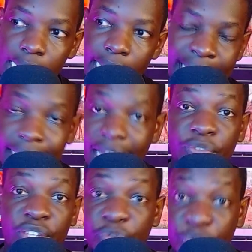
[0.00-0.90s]
he
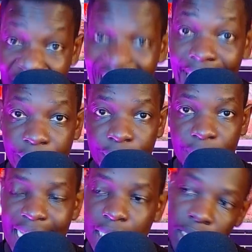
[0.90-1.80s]
deserves a 5
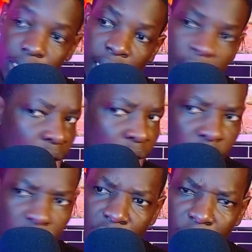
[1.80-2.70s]
is,
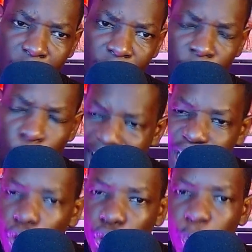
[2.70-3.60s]
why
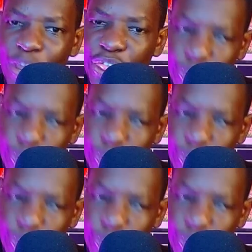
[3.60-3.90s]
don't we throw